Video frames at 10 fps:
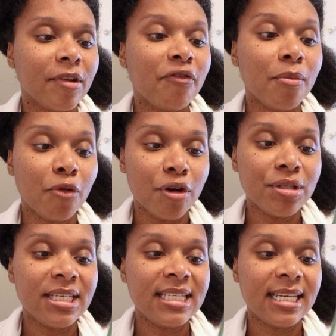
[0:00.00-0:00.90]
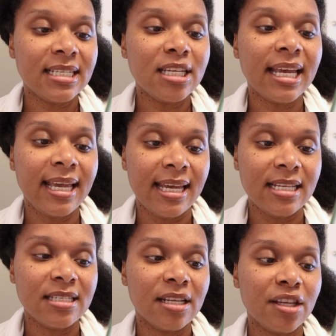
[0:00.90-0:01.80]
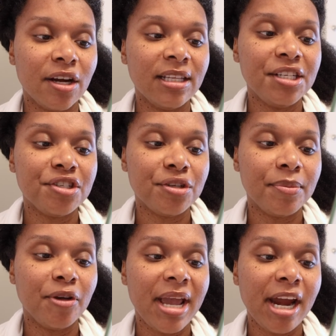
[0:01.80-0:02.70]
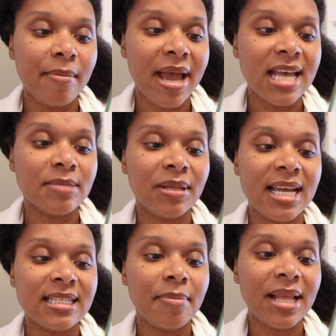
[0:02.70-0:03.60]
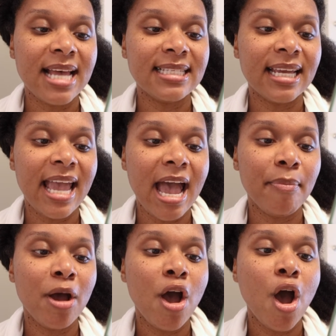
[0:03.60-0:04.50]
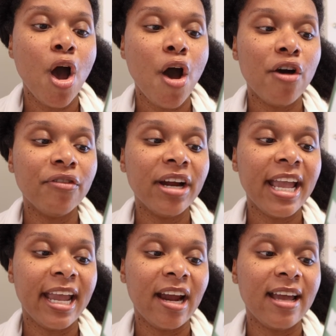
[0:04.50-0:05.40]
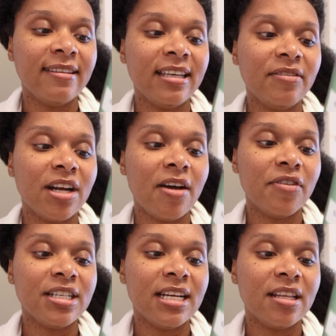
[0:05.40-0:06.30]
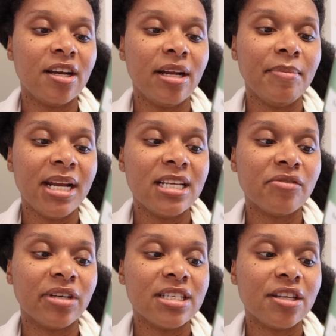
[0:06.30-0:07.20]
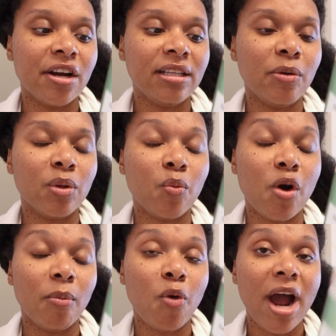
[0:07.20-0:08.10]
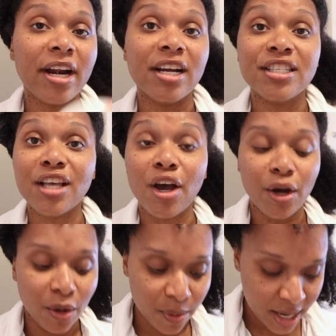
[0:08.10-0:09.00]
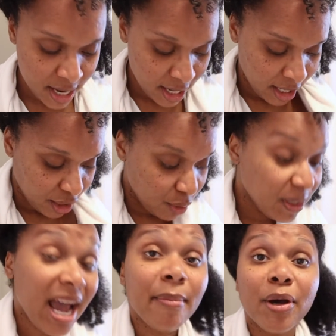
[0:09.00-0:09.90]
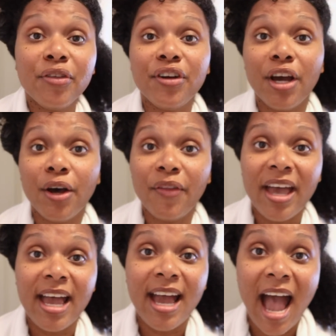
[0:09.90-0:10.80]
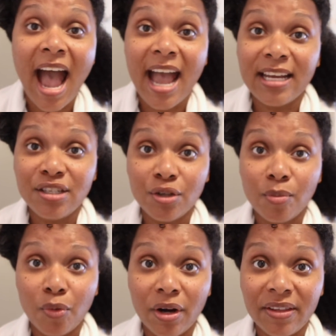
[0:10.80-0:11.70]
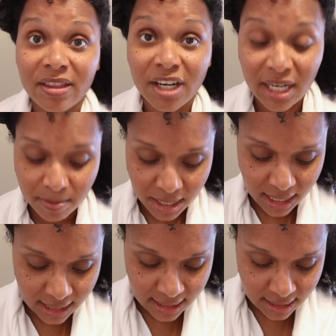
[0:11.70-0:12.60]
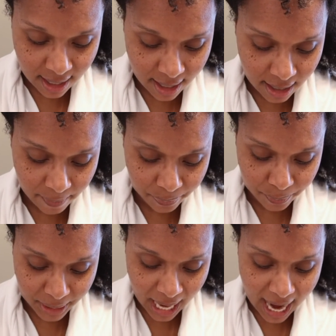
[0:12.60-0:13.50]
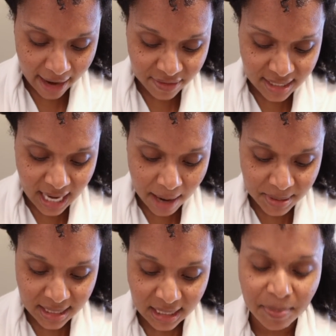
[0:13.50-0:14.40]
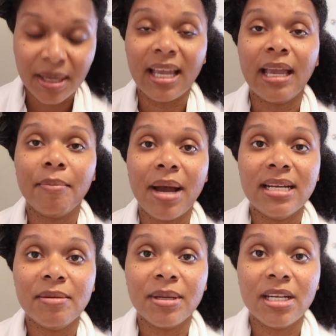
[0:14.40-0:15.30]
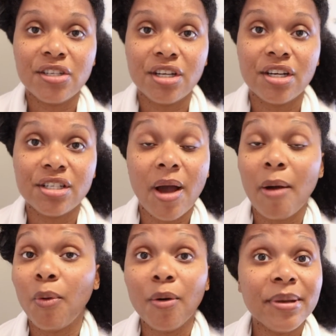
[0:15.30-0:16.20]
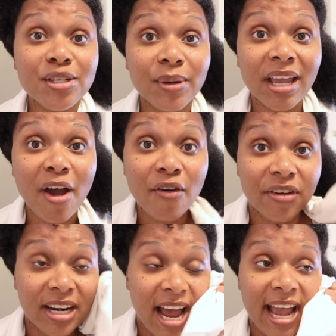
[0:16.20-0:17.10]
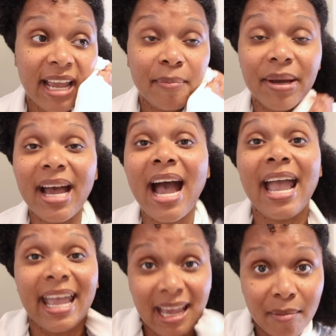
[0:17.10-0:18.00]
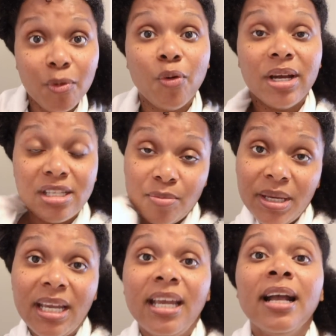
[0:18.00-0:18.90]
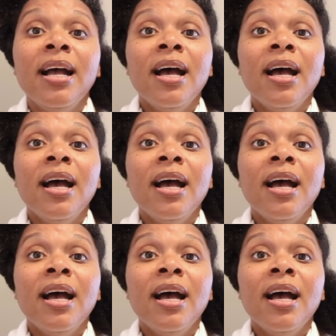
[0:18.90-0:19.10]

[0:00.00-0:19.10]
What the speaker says: root to ends to thoroughly distribute hair mask, place a plastic cap over hair and leave it on for 10 to 30 minutes. Rinse thoroughly with warm water. So you and I both know that I do more than 30 minutes, but I've stopped sleeping in my deep conditioner. So I won't be doing it overnight, but I am going to be